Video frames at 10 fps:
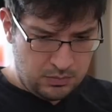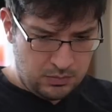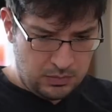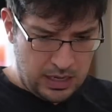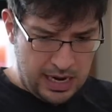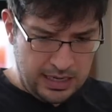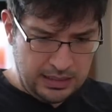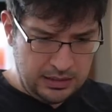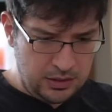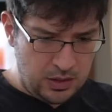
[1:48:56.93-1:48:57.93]

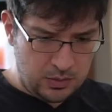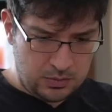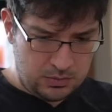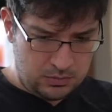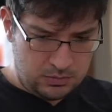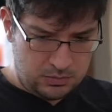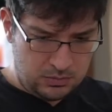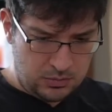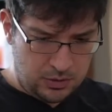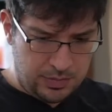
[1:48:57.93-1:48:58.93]
any note
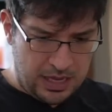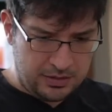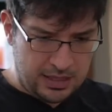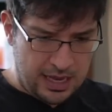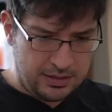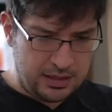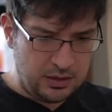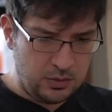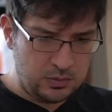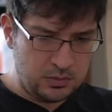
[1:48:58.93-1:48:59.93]
about that. They don't